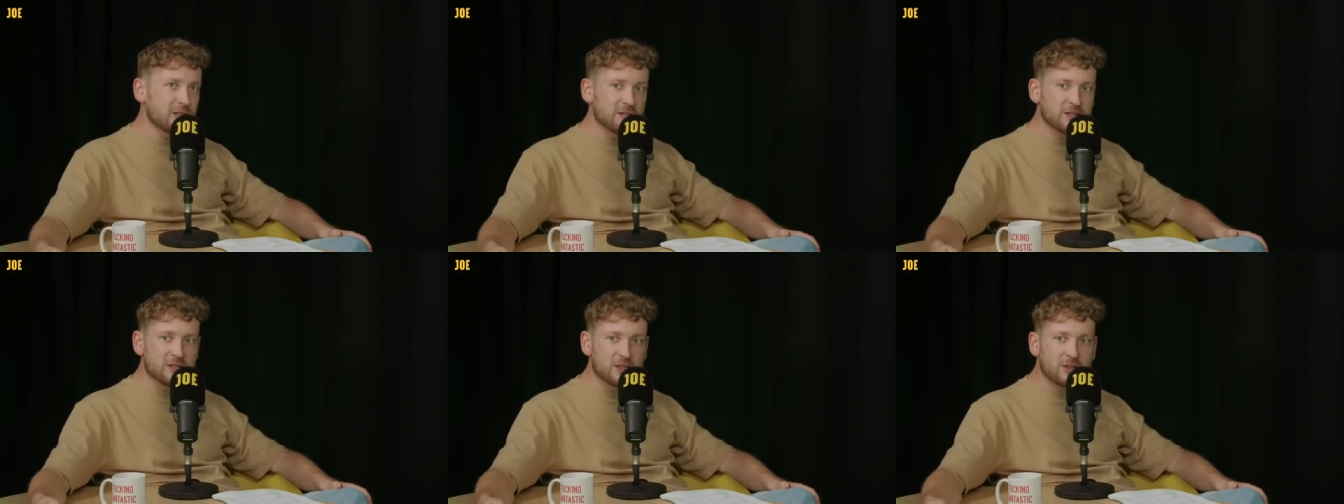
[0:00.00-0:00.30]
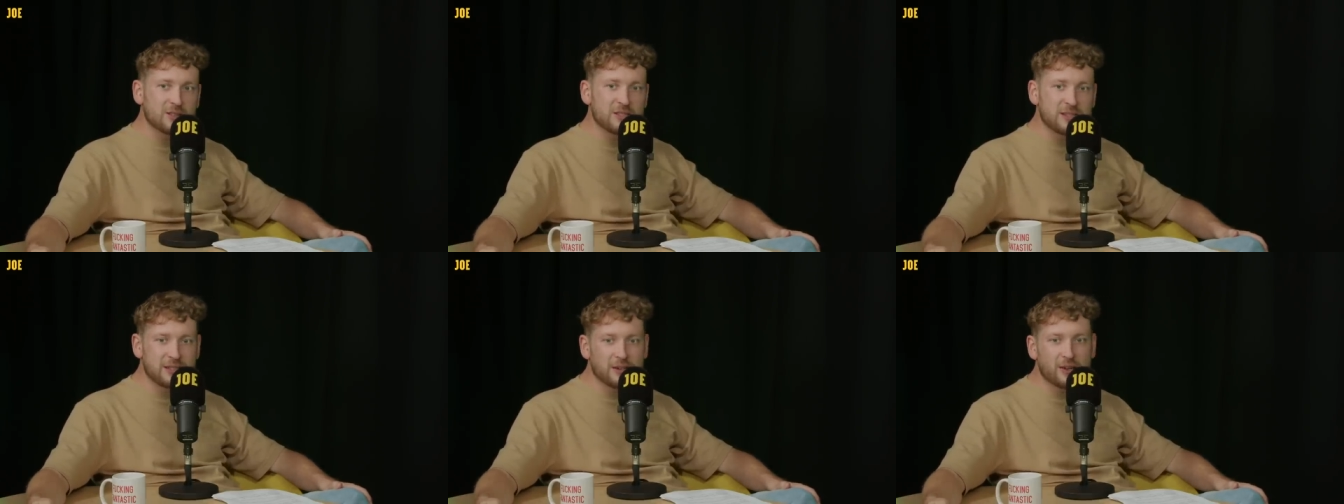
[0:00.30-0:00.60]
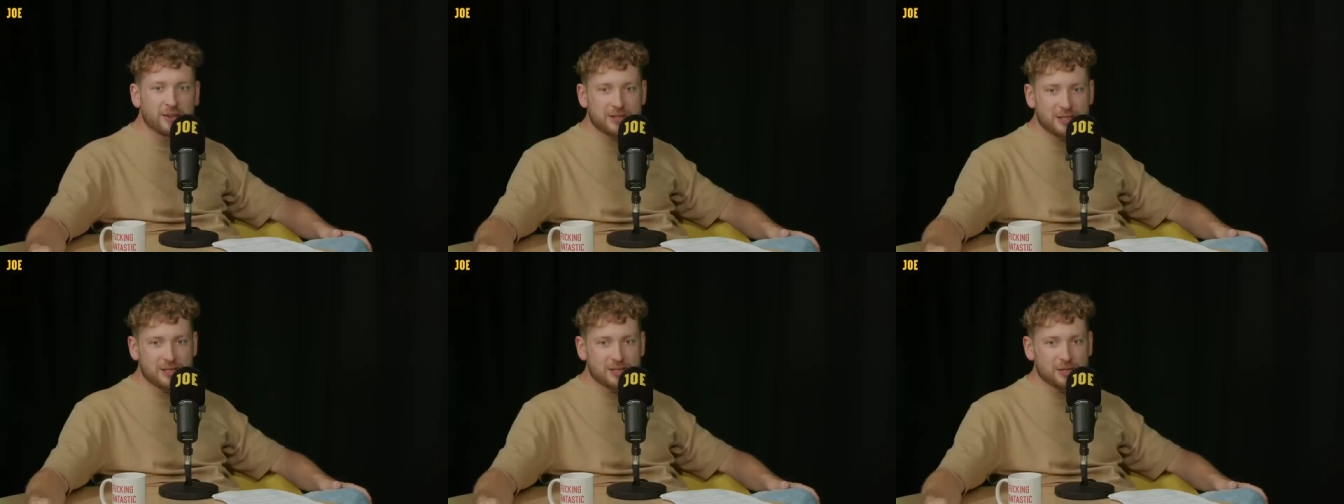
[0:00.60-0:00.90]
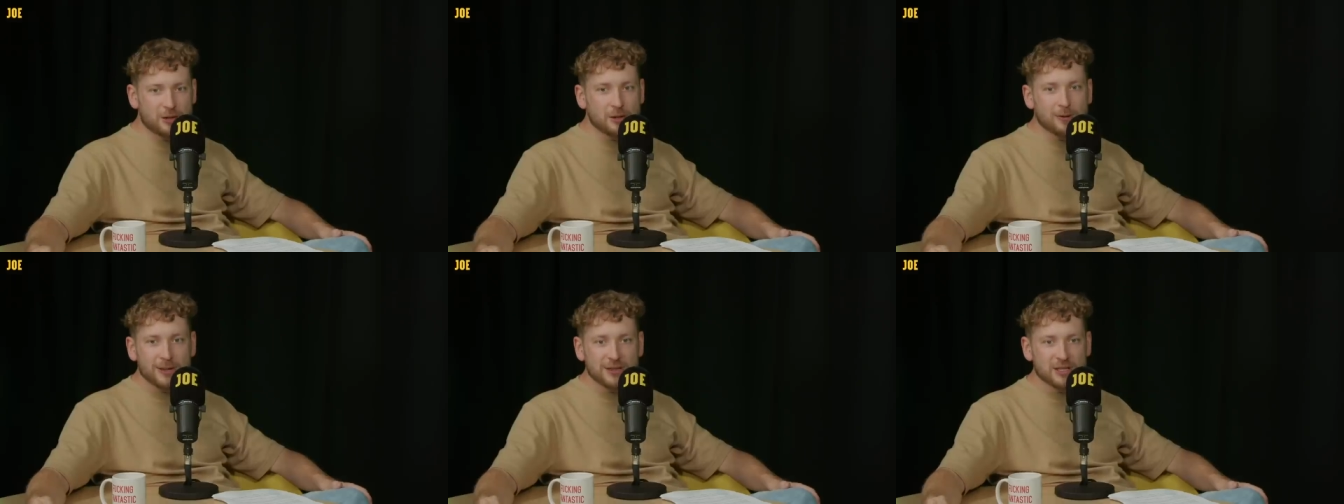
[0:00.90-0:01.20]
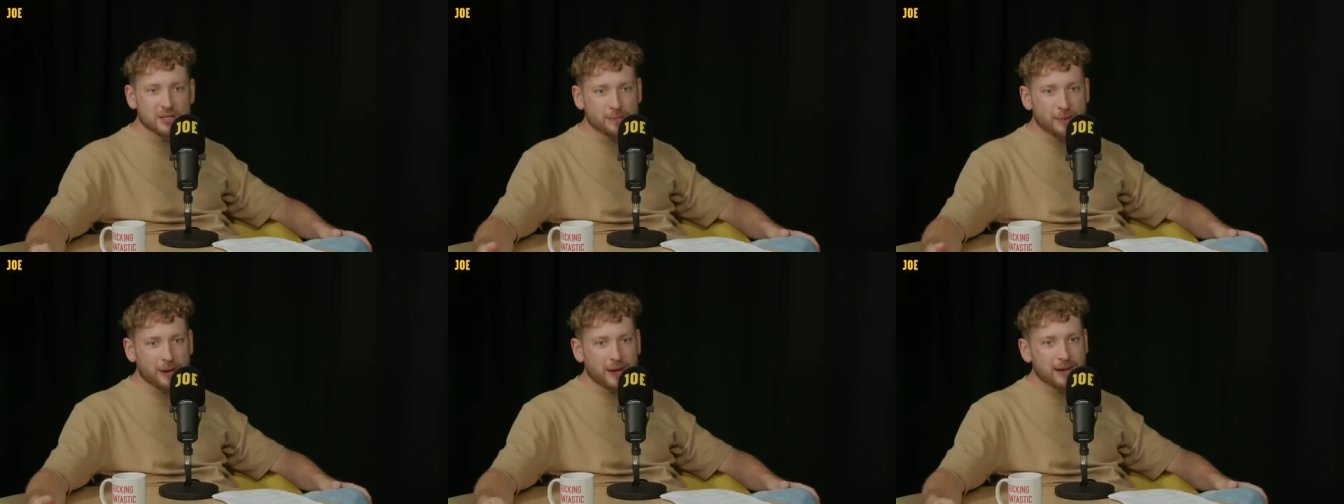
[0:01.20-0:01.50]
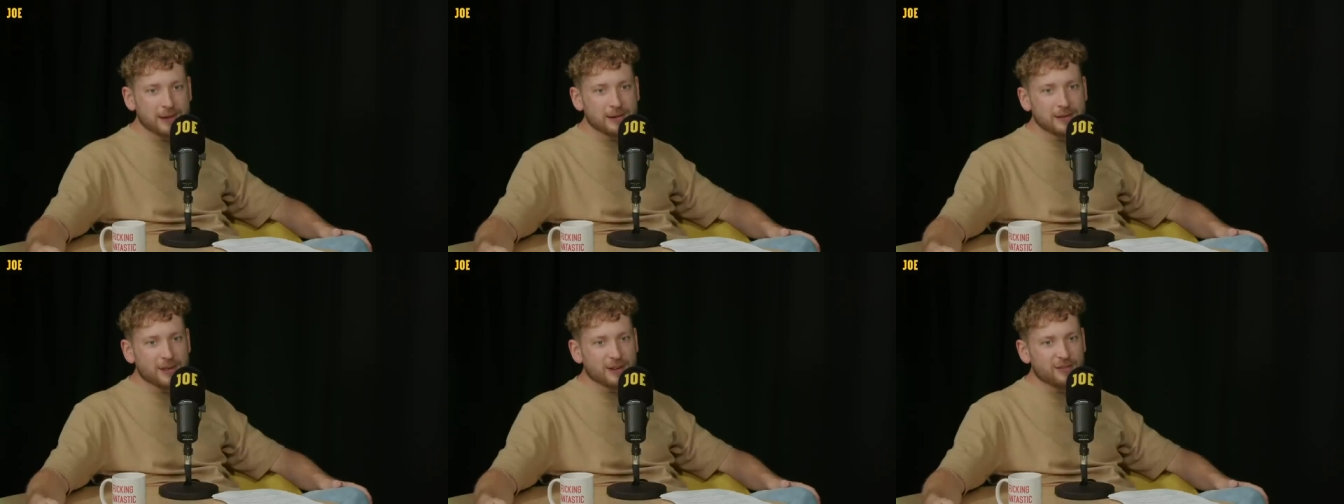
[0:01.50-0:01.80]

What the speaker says: Since 1992 in Spain,